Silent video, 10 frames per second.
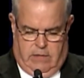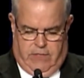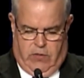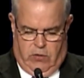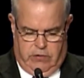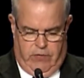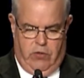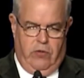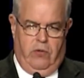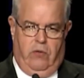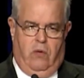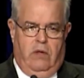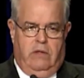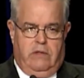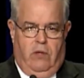for those of you who
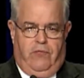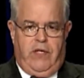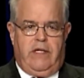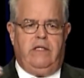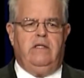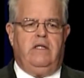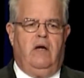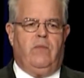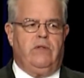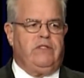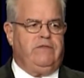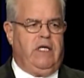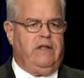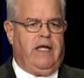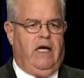don't think in numbers of
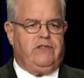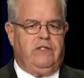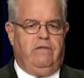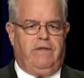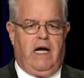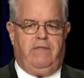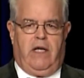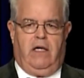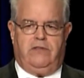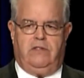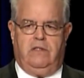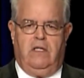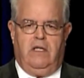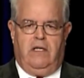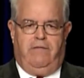10,000 and 5,000,
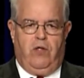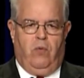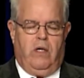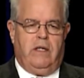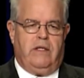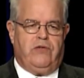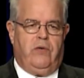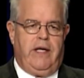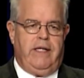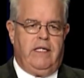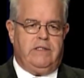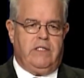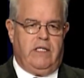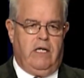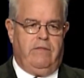if you want to join at
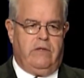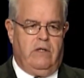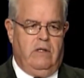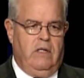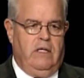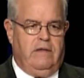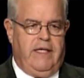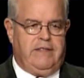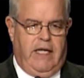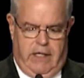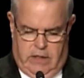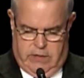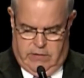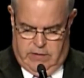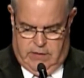the governor, that's
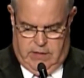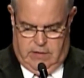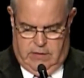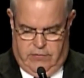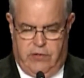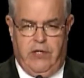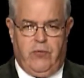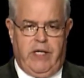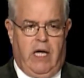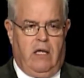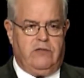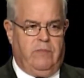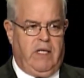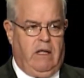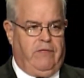$833
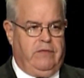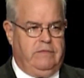a month.